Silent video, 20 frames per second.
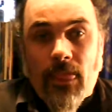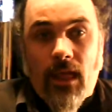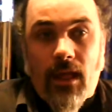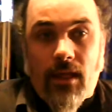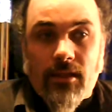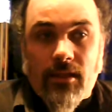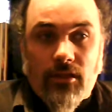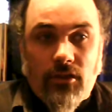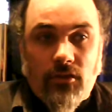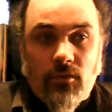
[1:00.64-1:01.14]

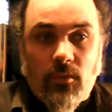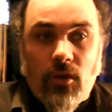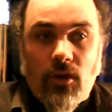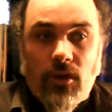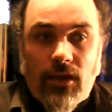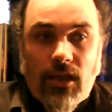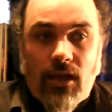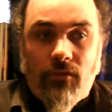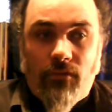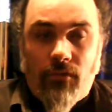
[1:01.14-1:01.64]
And then you
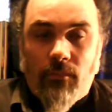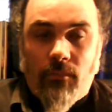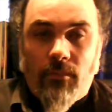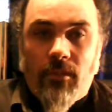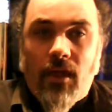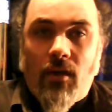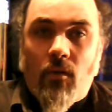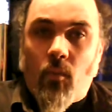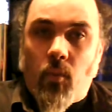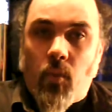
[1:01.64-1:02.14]
work out from
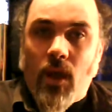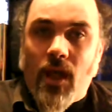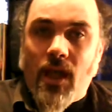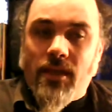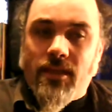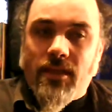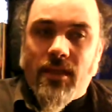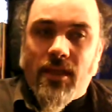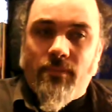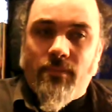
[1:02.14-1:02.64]
that
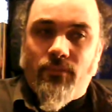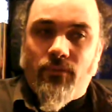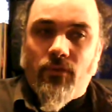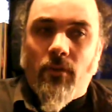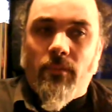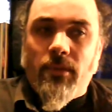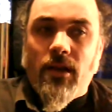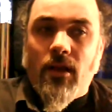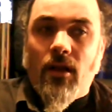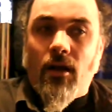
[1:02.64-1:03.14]
where they
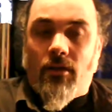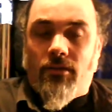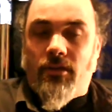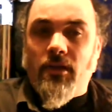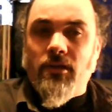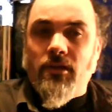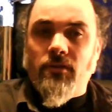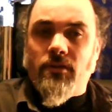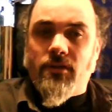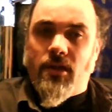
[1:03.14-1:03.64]
probably are.
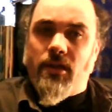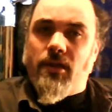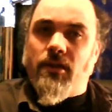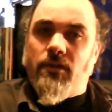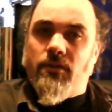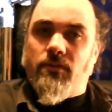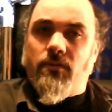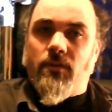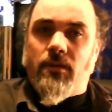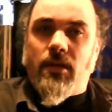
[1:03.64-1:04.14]
Then you take
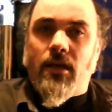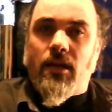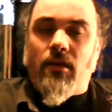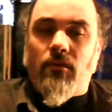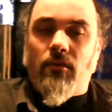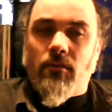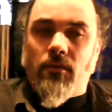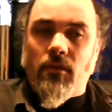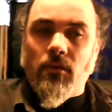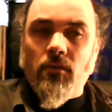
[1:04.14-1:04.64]
into
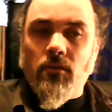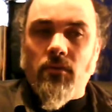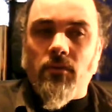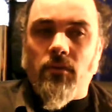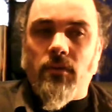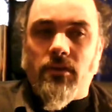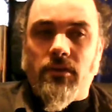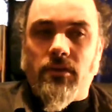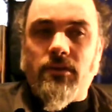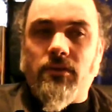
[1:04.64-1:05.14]
account
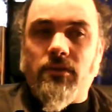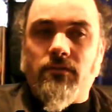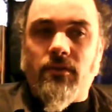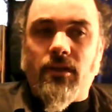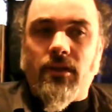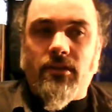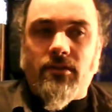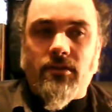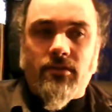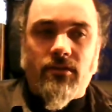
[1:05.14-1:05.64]
local
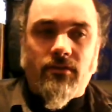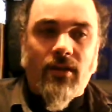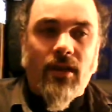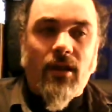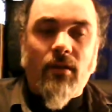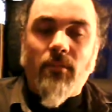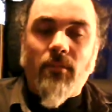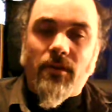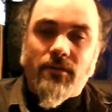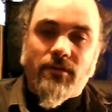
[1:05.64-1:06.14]
considerations of
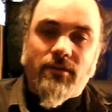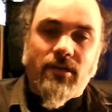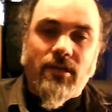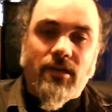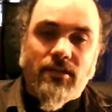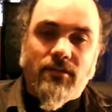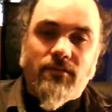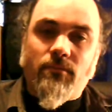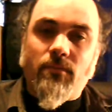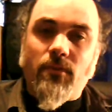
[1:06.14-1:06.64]
how much
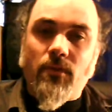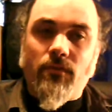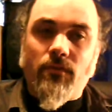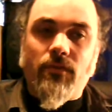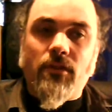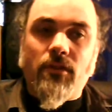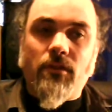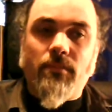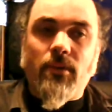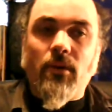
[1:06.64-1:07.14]
things have
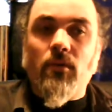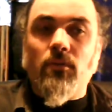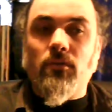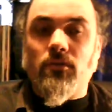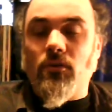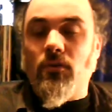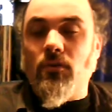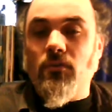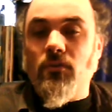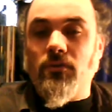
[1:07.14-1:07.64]
moved in the
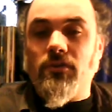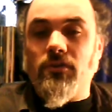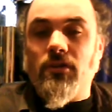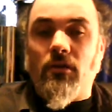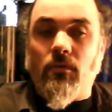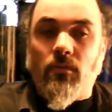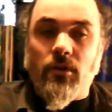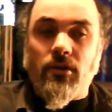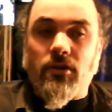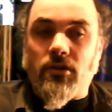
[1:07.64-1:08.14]
polls
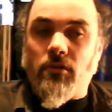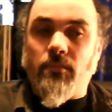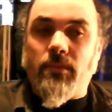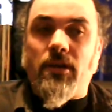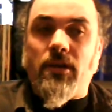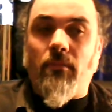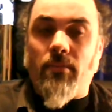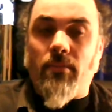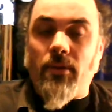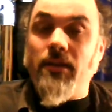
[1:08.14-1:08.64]
also, which could be
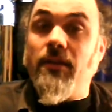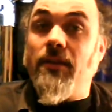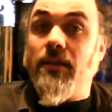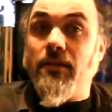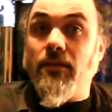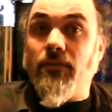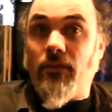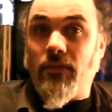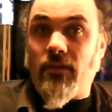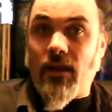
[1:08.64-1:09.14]
completely
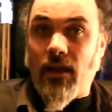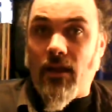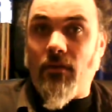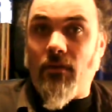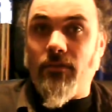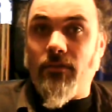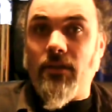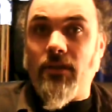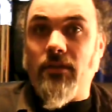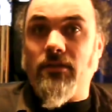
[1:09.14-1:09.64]
different to
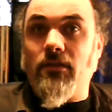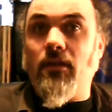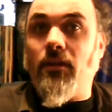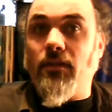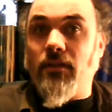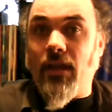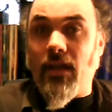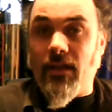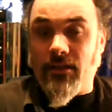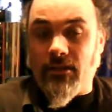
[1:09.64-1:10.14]
how things are
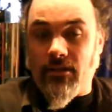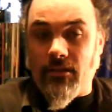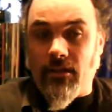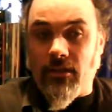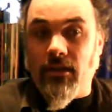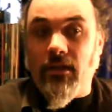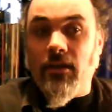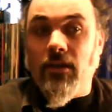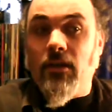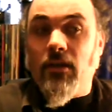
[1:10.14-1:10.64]

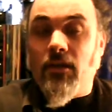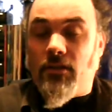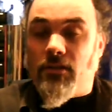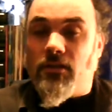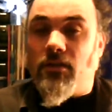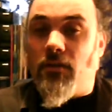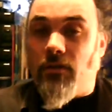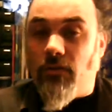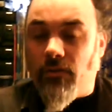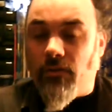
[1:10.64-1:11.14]
nationally.
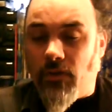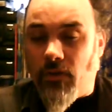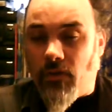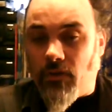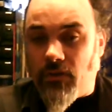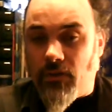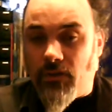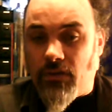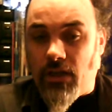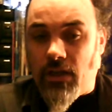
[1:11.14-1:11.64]
So you've
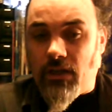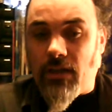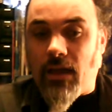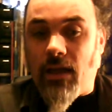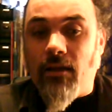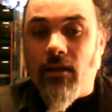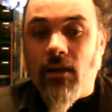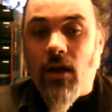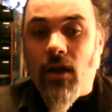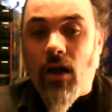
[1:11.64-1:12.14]
got to check
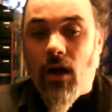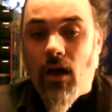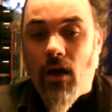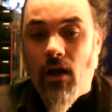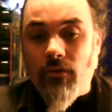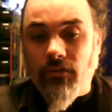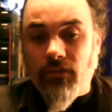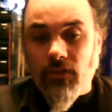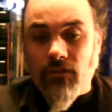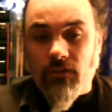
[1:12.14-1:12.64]
that.
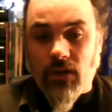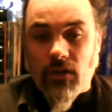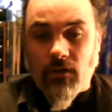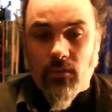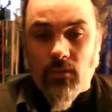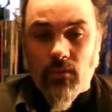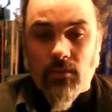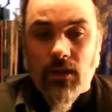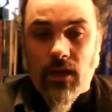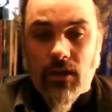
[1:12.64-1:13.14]
After you've done
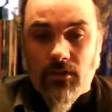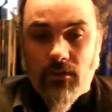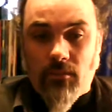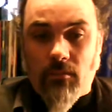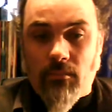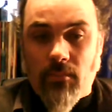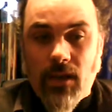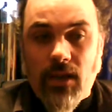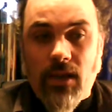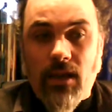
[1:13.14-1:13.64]
all that, you
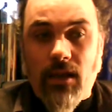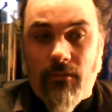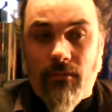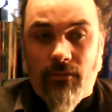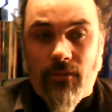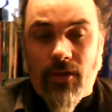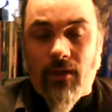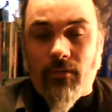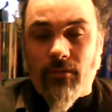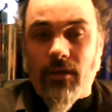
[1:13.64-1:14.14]
may have
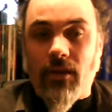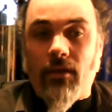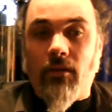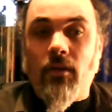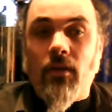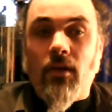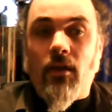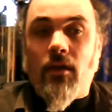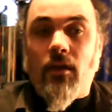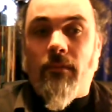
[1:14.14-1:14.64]
found out
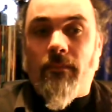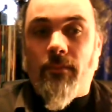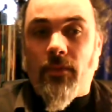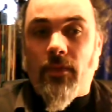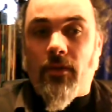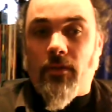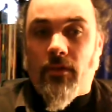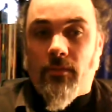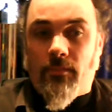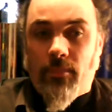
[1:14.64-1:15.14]

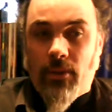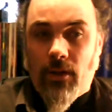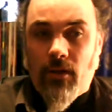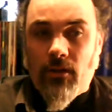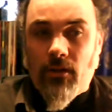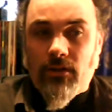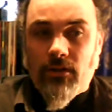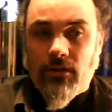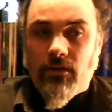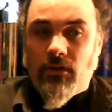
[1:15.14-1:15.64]
that the
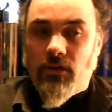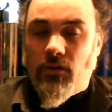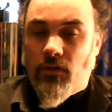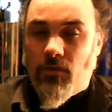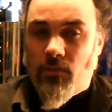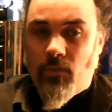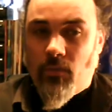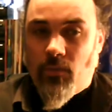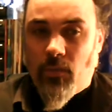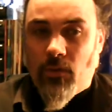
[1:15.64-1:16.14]
party that
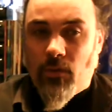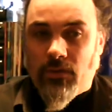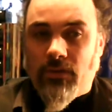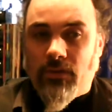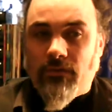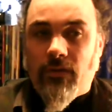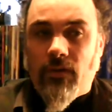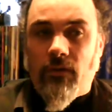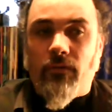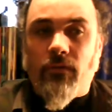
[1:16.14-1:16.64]
you wanted
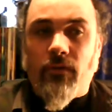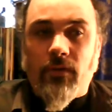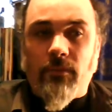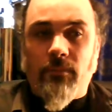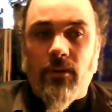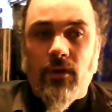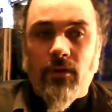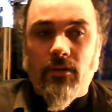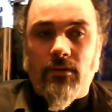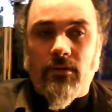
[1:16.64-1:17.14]
to vote for in
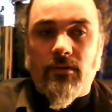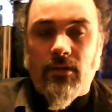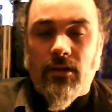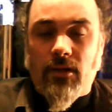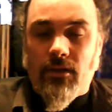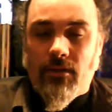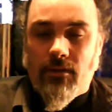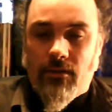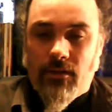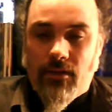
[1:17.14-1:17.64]

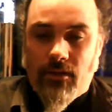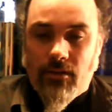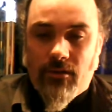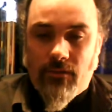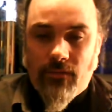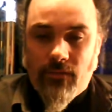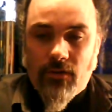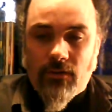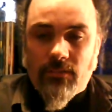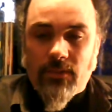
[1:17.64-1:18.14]

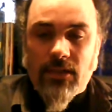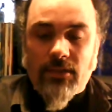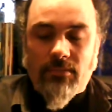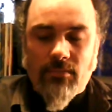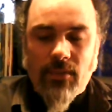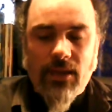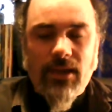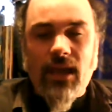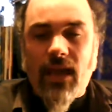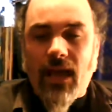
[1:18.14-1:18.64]
the first place
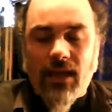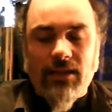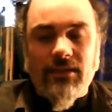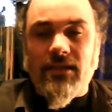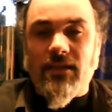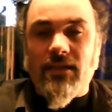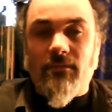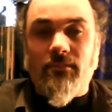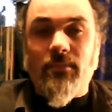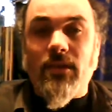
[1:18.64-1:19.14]
may
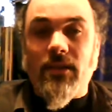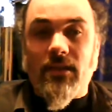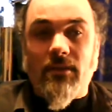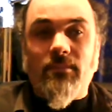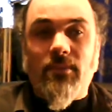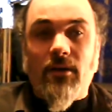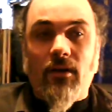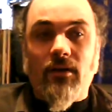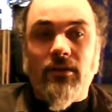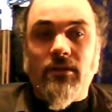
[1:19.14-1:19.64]
actually have been the
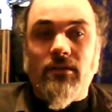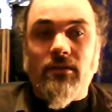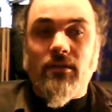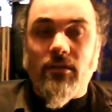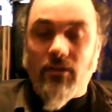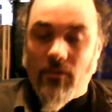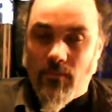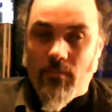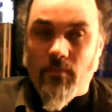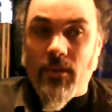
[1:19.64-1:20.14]
party
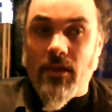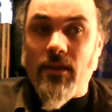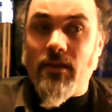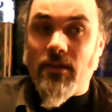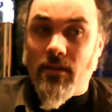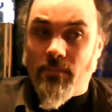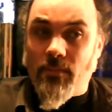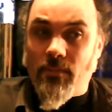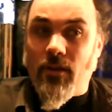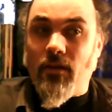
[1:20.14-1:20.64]
that can
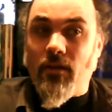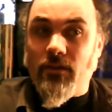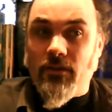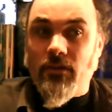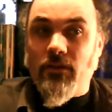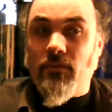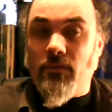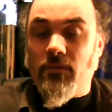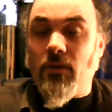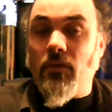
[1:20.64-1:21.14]
beat the
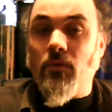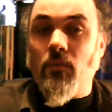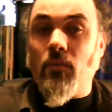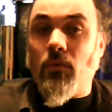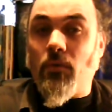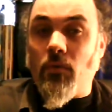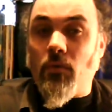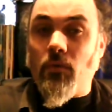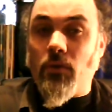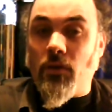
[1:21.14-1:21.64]
party you don't
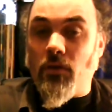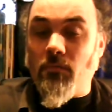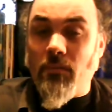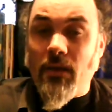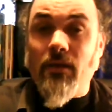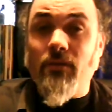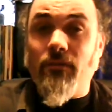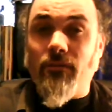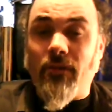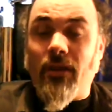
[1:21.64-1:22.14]
want, or you
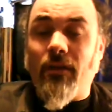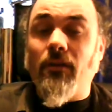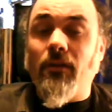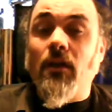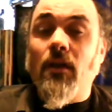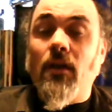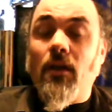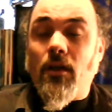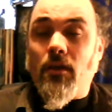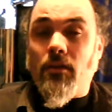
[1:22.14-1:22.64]
may have found
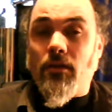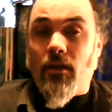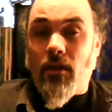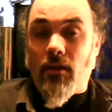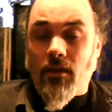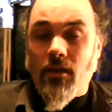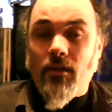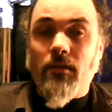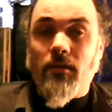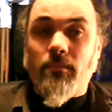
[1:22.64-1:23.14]
that
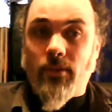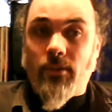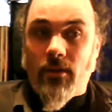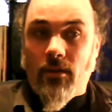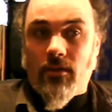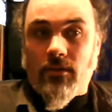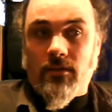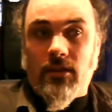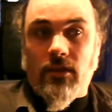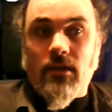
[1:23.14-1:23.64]
another
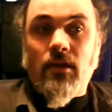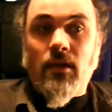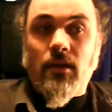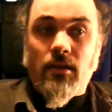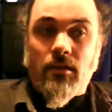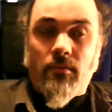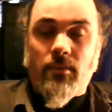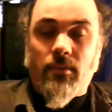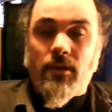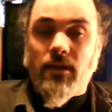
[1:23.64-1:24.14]
party
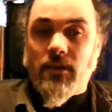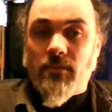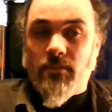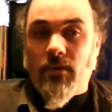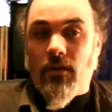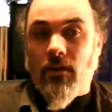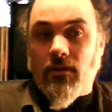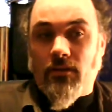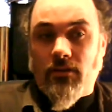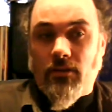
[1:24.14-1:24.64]
can beat the
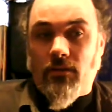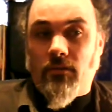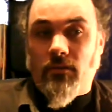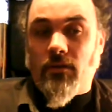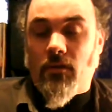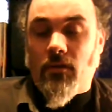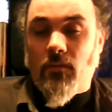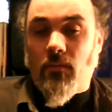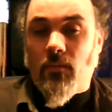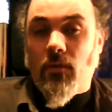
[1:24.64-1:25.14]
party you
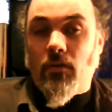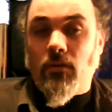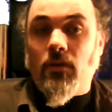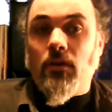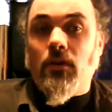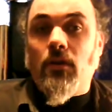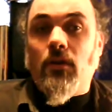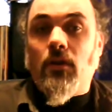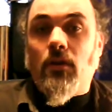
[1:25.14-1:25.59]
don't want,